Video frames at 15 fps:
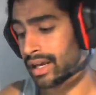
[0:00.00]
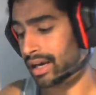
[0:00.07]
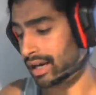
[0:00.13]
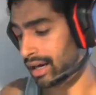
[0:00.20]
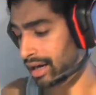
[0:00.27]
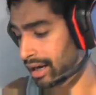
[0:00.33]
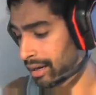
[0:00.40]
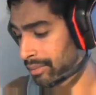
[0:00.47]

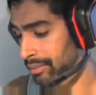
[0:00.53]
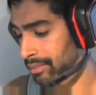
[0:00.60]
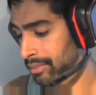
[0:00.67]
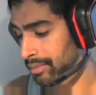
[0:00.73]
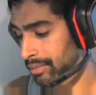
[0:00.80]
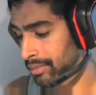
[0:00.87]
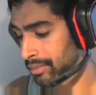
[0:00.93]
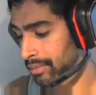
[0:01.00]

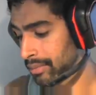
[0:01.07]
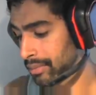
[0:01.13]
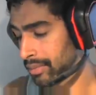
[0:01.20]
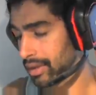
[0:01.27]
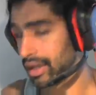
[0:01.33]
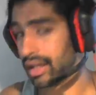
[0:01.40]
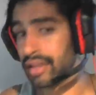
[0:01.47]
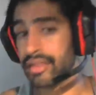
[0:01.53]

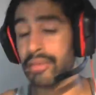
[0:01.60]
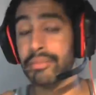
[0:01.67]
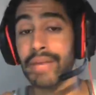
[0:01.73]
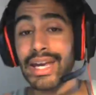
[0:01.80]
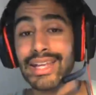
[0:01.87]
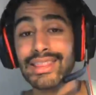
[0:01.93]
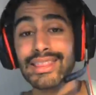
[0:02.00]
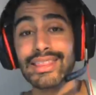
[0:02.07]
The
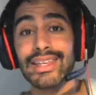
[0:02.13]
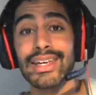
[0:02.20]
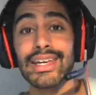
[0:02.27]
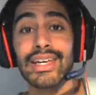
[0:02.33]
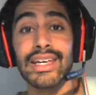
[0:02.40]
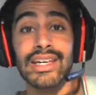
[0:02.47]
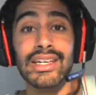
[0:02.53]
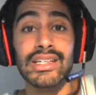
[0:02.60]
main
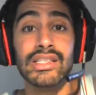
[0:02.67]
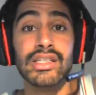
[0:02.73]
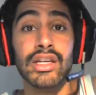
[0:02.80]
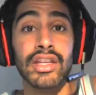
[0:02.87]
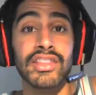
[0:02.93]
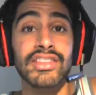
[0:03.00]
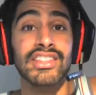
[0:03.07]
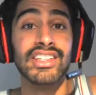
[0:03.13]
thing is
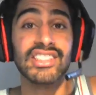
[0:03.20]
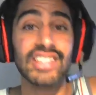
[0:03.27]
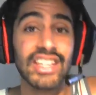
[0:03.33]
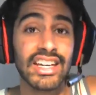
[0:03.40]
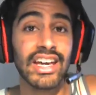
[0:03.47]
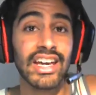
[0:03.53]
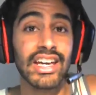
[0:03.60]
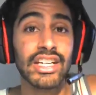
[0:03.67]

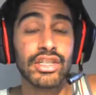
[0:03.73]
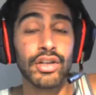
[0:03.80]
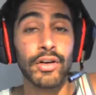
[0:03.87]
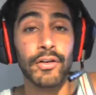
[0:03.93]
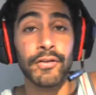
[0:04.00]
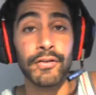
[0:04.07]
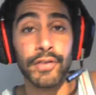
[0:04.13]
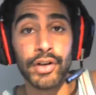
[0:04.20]
Disengage
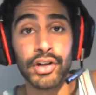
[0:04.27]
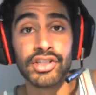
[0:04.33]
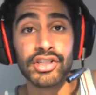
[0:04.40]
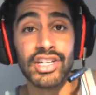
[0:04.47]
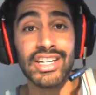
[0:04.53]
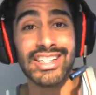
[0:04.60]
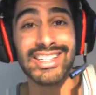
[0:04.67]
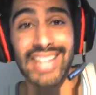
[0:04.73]

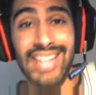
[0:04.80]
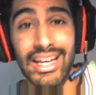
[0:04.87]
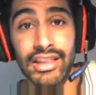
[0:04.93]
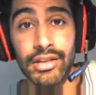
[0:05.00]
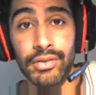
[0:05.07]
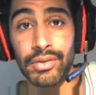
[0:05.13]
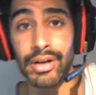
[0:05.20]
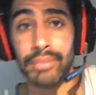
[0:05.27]
versus
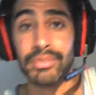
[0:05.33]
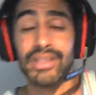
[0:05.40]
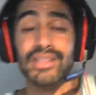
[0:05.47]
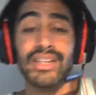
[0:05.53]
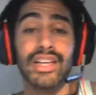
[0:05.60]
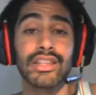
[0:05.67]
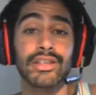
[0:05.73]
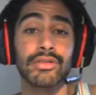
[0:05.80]
Death Grip.
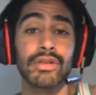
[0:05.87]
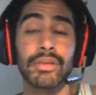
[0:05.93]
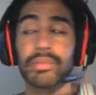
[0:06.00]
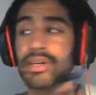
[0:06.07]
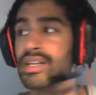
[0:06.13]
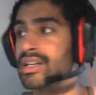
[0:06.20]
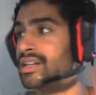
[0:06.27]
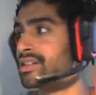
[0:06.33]
Death Grip
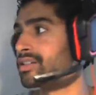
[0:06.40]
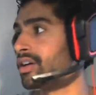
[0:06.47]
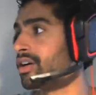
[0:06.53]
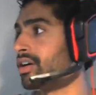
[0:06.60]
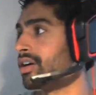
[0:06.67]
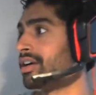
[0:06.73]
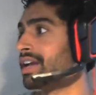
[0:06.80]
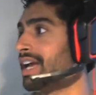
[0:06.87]
is
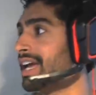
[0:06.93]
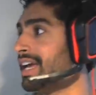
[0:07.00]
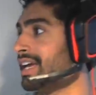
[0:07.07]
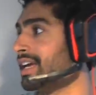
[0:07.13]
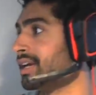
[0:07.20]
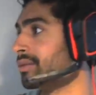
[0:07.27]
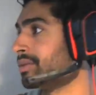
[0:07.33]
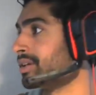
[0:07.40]
on
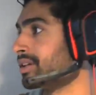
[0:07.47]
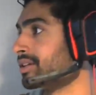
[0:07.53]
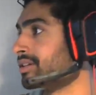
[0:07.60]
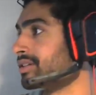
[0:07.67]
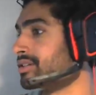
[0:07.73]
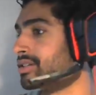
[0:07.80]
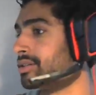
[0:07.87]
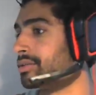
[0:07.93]
a,
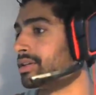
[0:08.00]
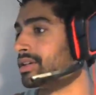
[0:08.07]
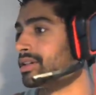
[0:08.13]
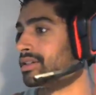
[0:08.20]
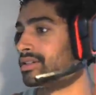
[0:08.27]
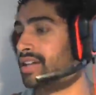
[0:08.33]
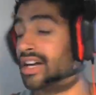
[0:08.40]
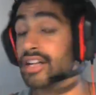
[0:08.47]
let's see what it
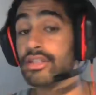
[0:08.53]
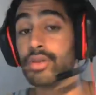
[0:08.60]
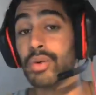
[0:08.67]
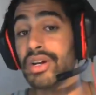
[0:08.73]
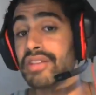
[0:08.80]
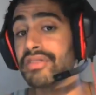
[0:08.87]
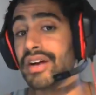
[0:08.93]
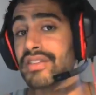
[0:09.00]
is,
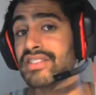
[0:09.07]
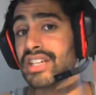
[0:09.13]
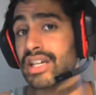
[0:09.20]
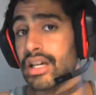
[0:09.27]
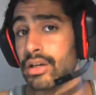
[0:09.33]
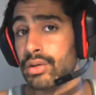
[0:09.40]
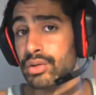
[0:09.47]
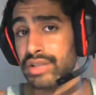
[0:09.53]

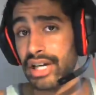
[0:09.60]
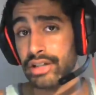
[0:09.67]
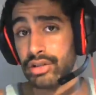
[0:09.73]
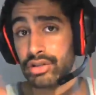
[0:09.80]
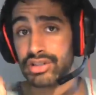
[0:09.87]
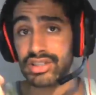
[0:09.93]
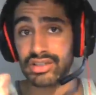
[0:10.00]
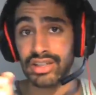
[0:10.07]
25-second cooldown.
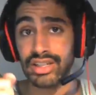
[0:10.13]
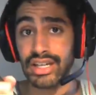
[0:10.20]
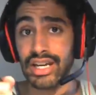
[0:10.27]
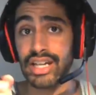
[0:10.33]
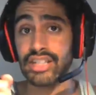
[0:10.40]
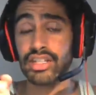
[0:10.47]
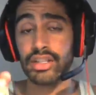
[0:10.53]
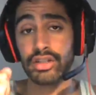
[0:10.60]
Your
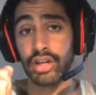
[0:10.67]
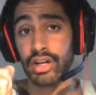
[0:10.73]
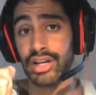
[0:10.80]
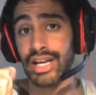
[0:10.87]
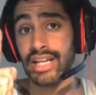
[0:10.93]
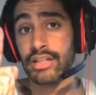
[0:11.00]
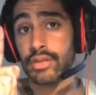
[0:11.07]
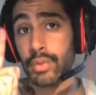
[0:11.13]
Disengage is on
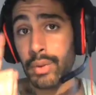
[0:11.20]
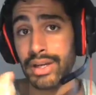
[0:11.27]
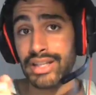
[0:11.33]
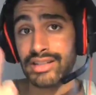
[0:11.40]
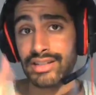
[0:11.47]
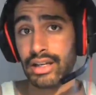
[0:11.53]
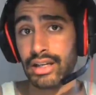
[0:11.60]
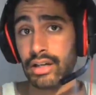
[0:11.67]
a
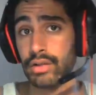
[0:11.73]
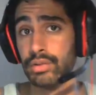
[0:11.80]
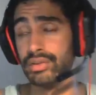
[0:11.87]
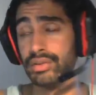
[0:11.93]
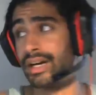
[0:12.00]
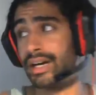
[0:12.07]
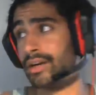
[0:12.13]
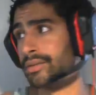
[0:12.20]
20-second
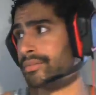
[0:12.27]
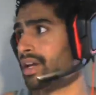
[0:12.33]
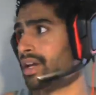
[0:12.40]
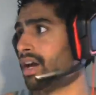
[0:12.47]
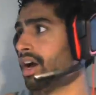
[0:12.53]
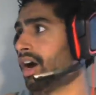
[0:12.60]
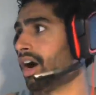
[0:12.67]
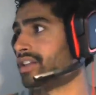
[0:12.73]
cooldown.
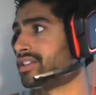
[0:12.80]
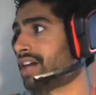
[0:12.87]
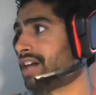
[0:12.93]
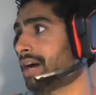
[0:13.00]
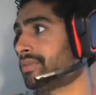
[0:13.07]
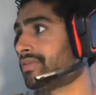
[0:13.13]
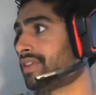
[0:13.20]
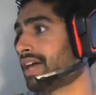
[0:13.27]
On
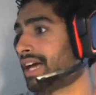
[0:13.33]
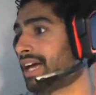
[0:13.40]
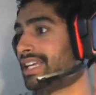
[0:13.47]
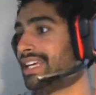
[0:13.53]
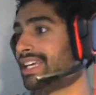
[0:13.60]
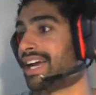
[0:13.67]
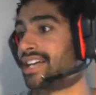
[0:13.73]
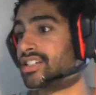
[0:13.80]
top of that,
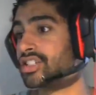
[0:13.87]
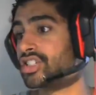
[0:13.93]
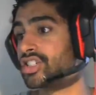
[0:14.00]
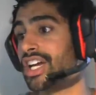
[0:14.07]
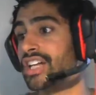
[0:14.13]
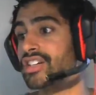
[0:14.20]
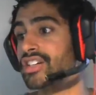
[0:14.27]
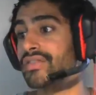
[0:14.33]
he has
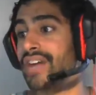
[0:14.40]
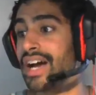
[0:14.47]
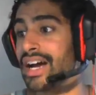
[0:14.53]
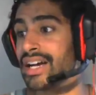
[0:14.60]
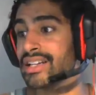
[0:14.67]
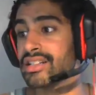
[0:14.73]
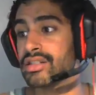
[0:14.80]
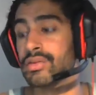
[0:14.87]
Chained
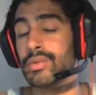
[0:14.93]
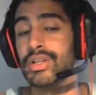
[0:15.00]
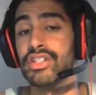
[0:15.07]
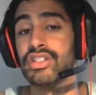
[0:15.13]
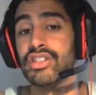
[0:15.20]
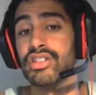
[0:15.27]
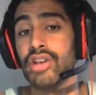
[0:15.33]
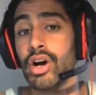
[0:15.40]
Ice,
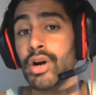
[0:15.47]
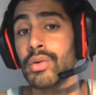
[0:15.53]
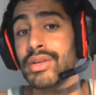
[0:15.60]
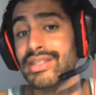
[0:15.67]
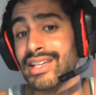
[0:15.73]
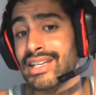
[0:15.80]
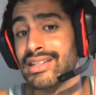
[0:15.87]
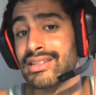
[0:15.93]
which is
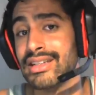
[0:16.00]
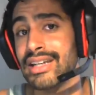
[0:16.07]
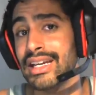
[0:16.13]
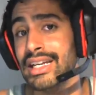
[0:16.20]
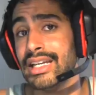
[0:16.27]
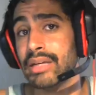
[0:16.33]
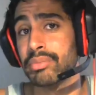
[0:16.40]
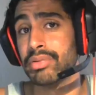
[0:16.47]
always instant,
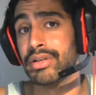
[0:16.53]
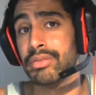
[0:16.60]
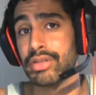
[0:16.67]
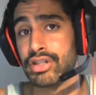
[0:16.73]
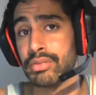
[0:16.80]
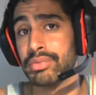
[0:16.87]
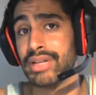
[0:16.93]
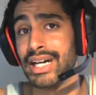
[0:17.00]
and he can pretty
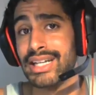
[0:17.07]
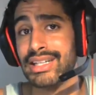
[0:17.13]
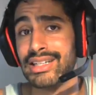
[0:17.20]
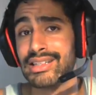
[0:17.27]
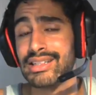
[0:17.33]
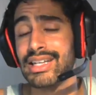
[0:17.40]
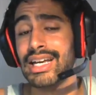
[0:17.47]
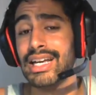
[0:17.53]
much apply
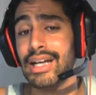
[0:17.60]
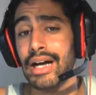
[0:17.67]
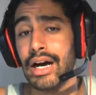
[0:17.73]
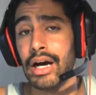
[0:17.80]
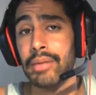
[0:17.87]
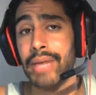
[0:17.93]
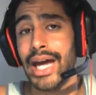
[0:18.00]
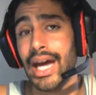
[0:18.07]
this
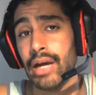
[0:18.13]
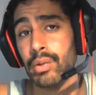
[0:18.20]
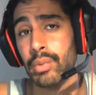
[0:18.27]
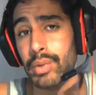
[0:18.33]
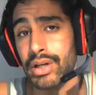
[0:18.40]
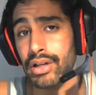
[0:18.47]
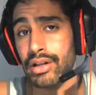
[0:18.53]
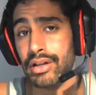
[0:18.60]
at
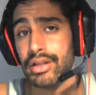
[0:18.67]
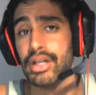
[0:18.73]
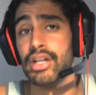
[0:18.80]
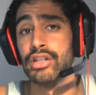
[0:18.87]
will.